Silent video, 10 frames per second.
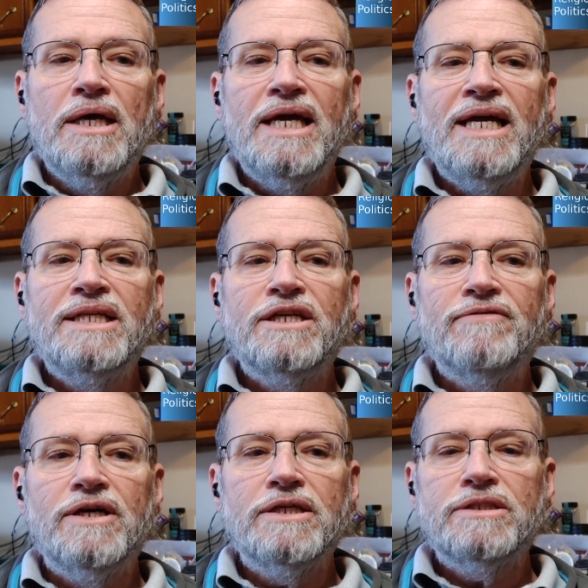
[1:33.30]
Each
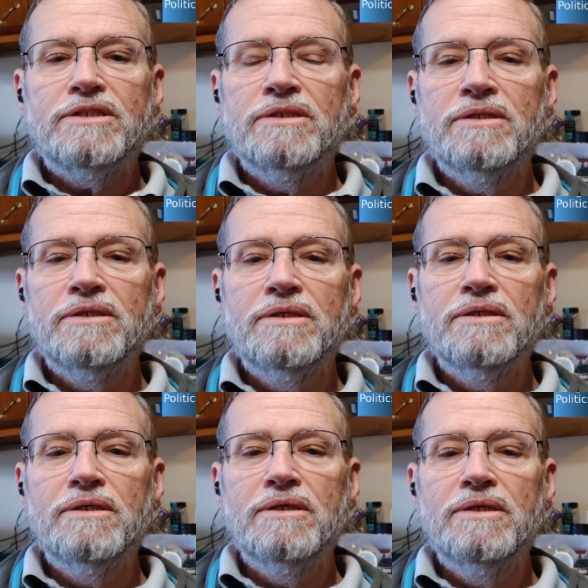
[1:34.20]
of us.
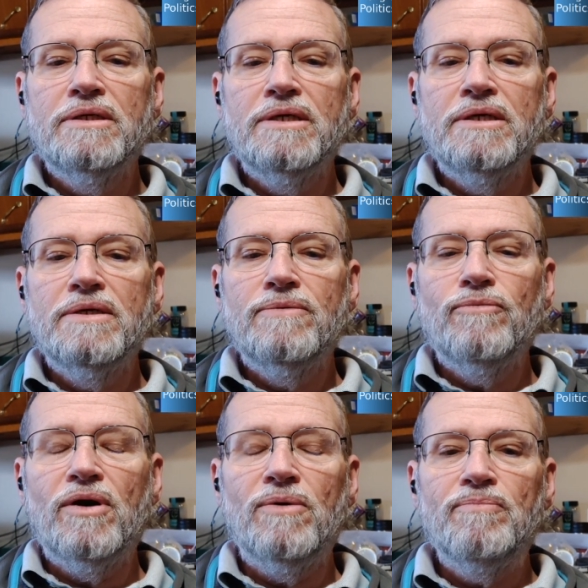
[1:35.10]

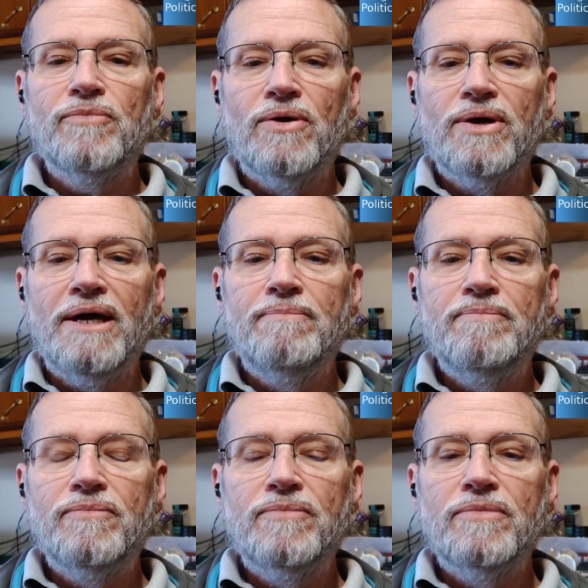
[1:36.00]
Well, okay.
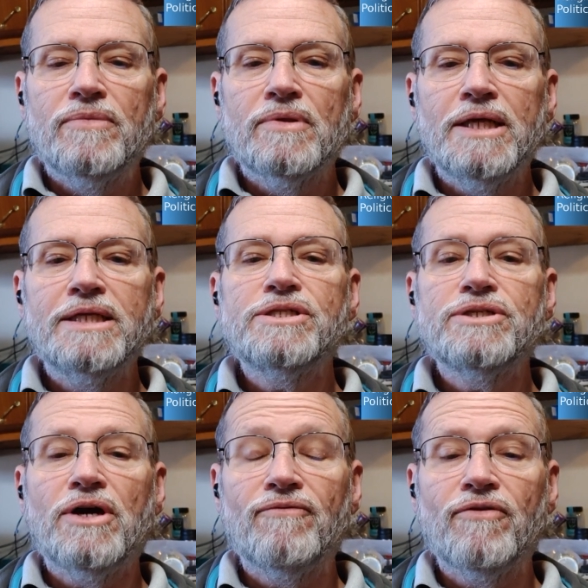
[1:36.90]
Let's
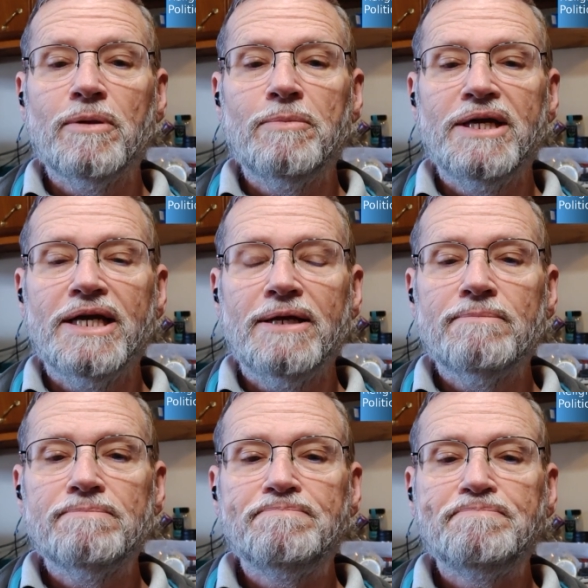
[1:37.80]
start from the beginning.
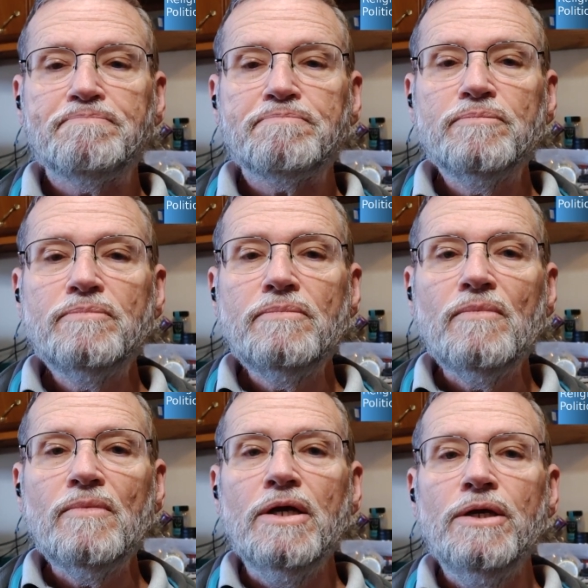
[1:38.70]

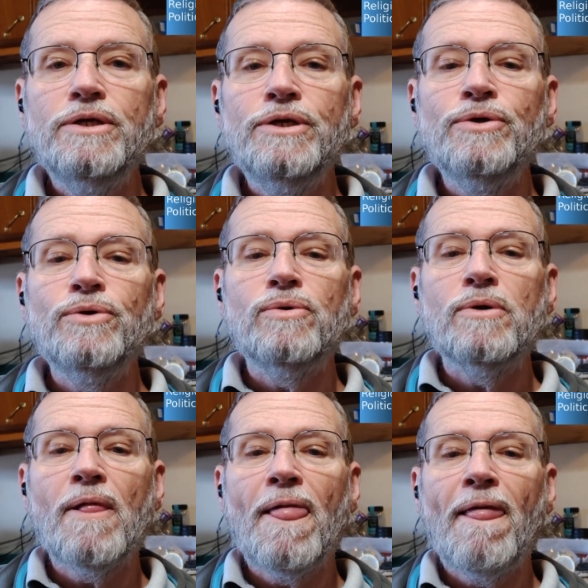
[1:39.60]

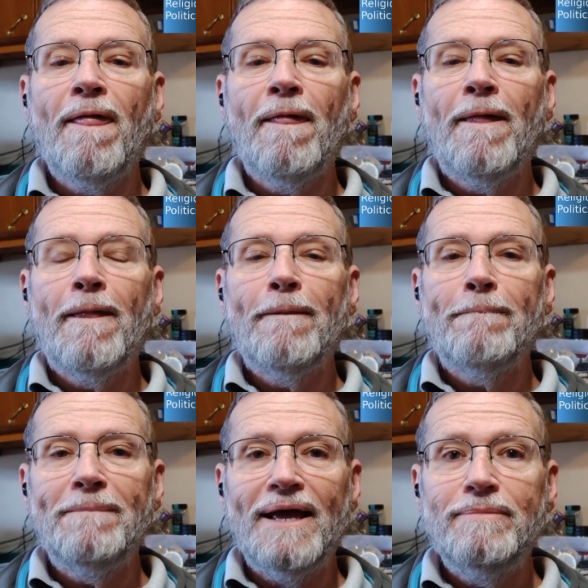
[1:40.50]
You
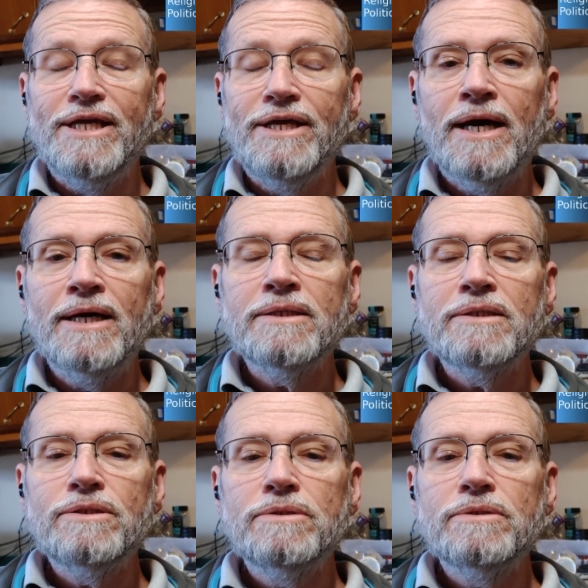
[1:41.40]
may be
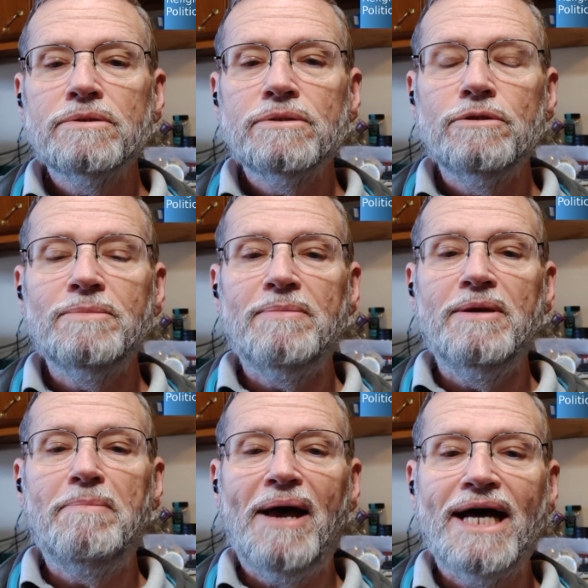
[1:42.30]
young. You may
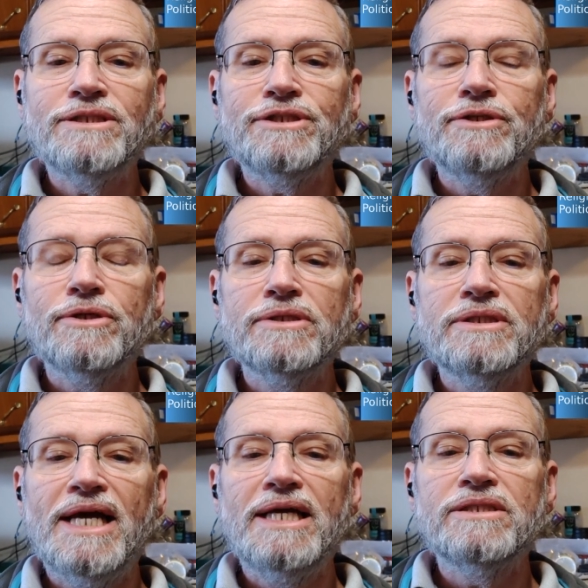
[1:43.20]
be past your
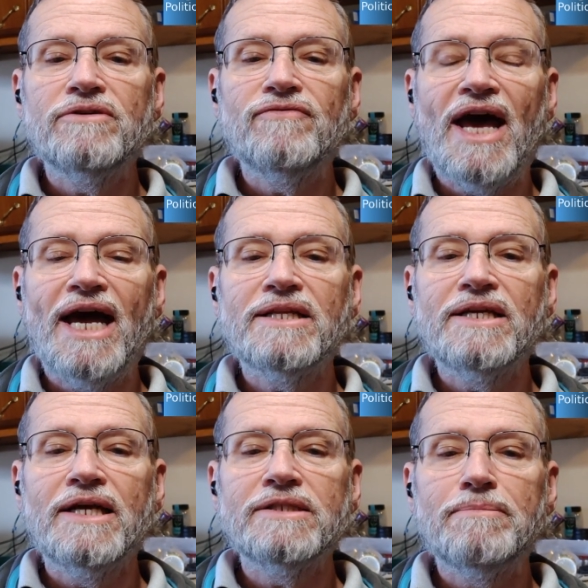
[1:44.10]
days of
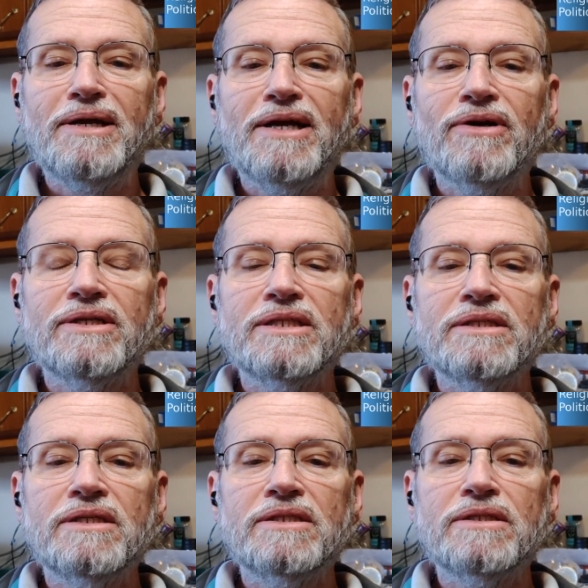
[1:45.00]
acting as a parent
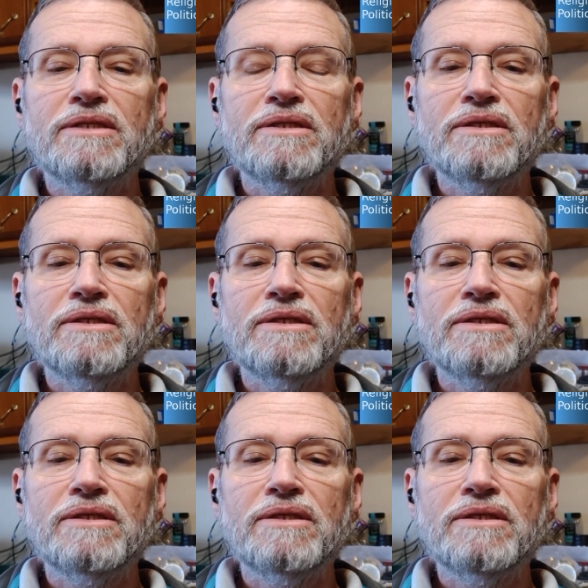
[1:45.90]
in the